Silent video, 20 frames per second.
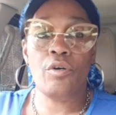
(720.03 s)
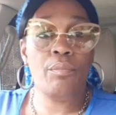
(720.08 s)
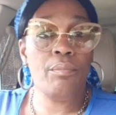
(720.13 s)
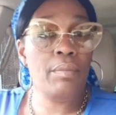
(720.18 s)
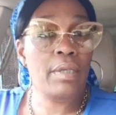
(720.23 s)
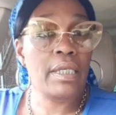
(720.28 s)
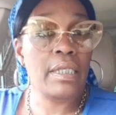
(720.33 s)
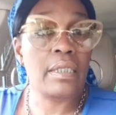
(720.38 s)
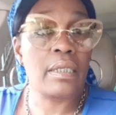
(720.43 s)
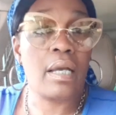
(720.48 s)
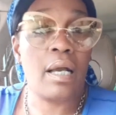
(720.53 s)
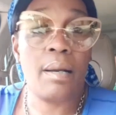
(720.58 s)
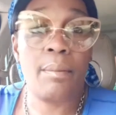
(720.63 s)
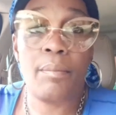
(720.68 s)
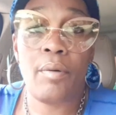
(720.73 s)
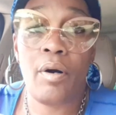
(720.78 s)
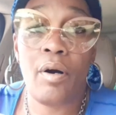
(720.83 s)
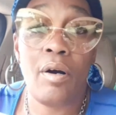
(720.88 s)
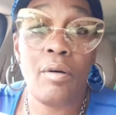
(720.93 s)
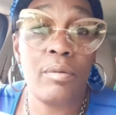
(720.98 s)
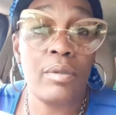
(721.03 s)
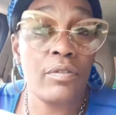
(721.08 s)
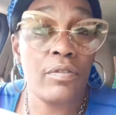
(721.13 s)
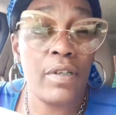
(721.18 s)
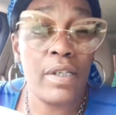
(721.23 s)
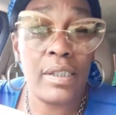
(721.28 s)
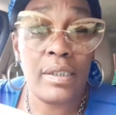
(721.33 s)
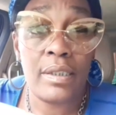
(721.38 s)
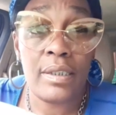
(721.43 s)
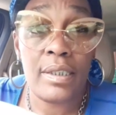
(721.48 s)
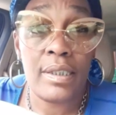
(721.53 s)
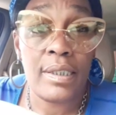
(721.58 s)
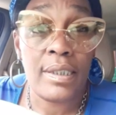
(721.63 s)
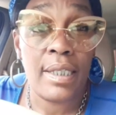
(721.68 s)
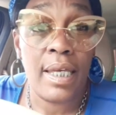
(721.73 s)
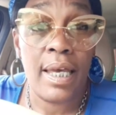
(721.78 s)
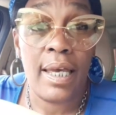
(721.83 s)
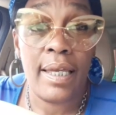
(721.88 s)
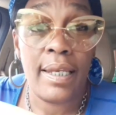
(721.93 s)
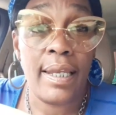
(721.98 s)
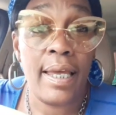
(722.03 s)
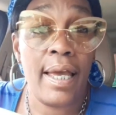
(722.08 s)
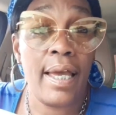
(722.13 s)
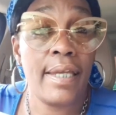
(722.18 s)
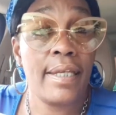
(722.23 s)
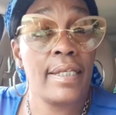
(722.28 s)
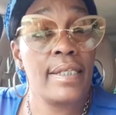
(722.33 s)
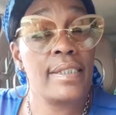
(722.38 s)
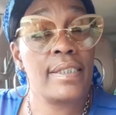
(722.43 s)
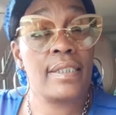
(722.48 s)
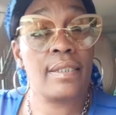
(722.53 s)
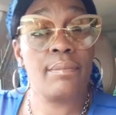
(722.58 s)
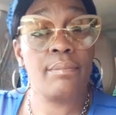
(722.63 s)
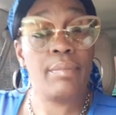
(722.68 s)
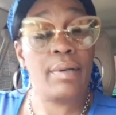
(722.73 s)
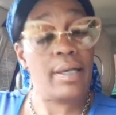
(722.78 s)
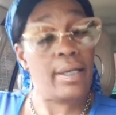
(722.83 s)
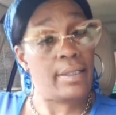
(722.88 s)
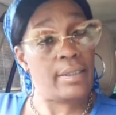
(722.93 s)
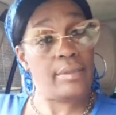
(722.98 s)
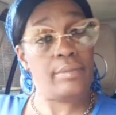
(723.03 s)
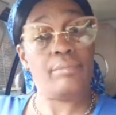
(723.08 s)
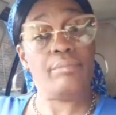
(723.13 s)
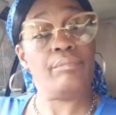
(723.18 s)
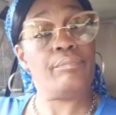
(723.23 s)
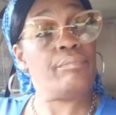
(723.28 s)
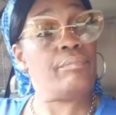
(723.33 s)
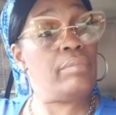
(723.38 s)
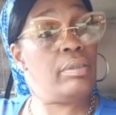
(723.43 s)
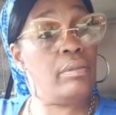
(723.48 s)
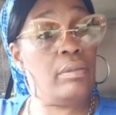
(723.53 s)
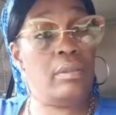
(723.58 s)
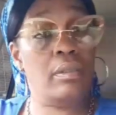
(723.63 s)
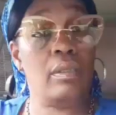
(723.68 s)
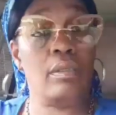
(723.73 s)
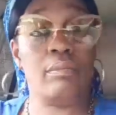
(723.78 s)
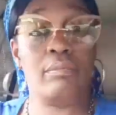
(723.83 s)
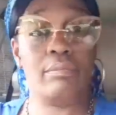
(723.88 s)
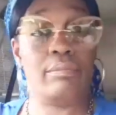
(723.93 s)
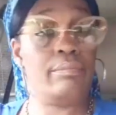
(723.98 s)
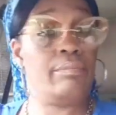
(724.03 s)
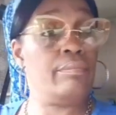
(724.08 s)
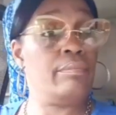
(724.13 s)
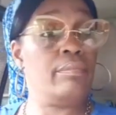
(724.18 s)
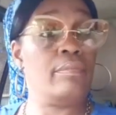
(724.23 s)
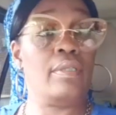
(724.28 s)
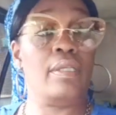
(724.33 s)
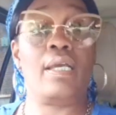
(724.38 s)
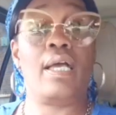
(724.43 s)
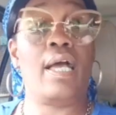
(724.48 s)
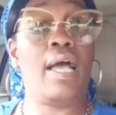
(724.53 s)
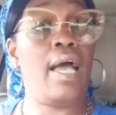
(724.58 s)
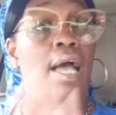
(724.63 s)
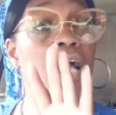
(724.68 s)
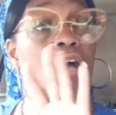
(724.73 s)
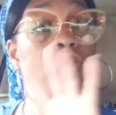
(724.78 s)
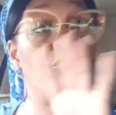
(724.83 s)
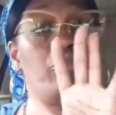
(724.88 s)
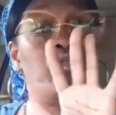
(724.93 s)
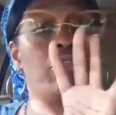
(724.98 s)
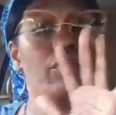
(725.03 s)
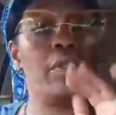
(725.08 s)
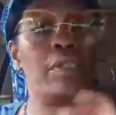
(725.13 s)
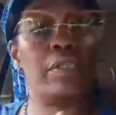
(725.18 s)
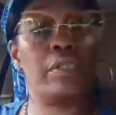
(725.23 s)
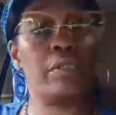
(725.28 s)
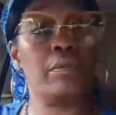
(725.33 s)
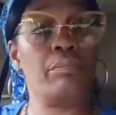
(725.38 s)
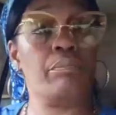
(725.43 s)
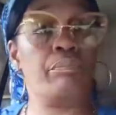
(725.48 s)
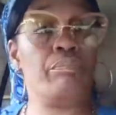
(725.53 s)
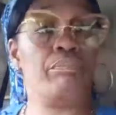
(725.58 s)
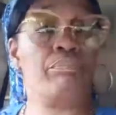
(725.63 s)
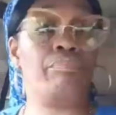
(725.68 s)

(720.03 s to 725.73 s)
me, I'm always raising a side eye at somebody. I don't trust them.